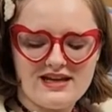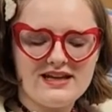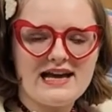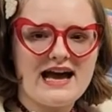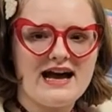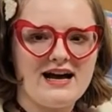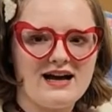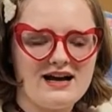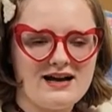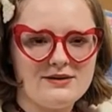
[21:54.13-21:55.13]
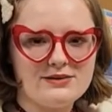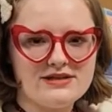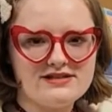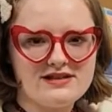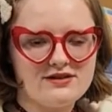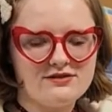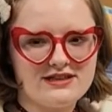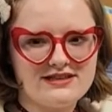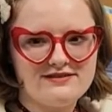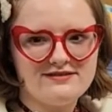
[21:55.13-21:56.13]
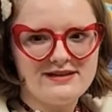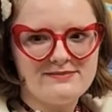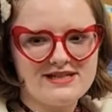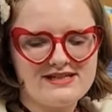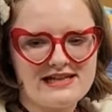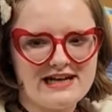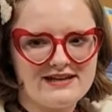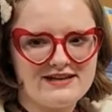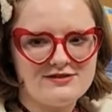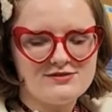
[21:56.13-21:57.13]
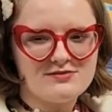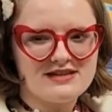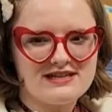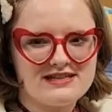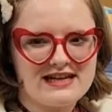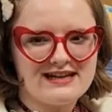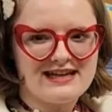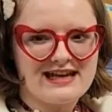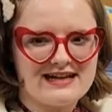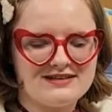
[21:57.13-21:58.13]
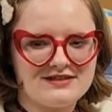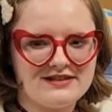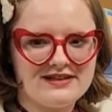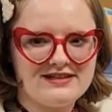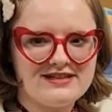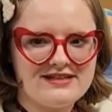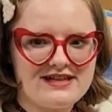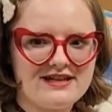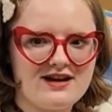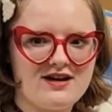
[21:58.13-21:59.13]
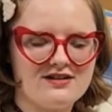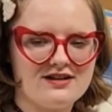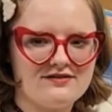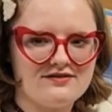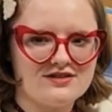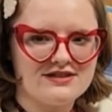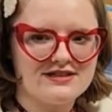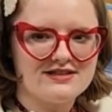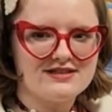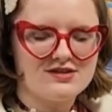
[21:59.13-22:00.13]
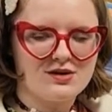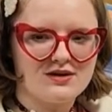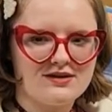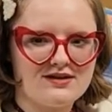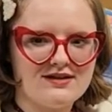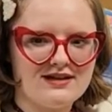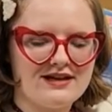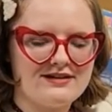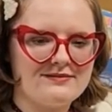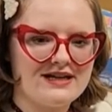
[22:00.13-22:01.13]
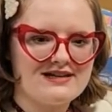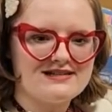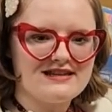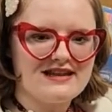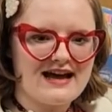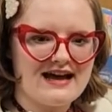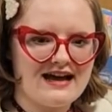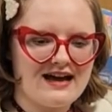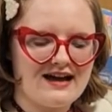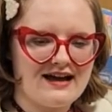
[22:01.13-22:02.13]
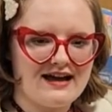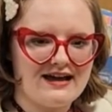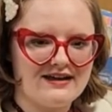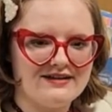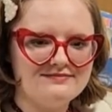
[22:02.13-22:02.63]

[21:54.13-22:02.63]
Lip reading: Yeah, I was originally misdiagnosed with a psychiatric condition called conversion disorder, and because of that, I